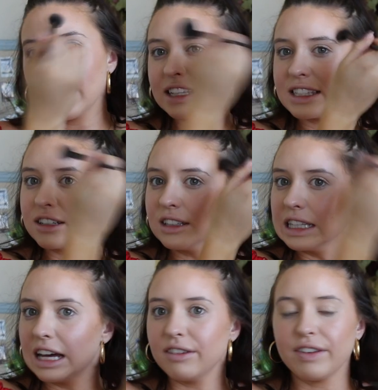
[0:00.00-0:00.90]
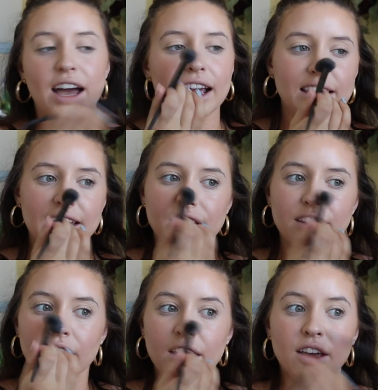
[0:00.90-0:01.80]
I still love a
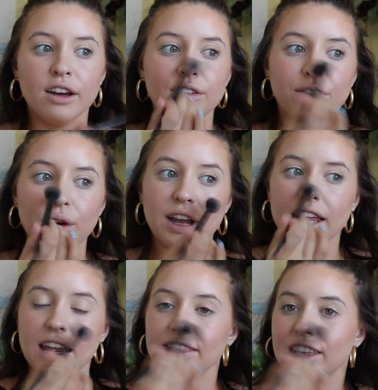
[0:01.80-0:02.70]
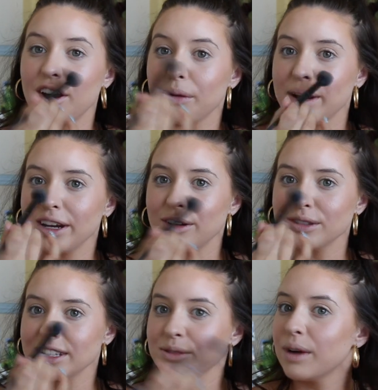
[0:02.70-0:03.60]
highlighted forehead, and then on my
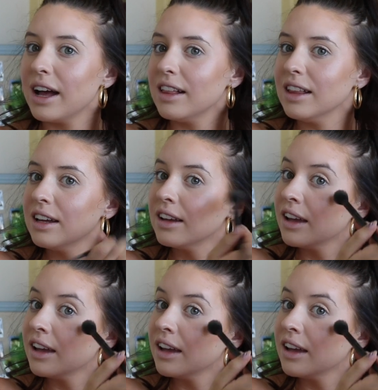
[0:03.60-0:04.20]
nose as well.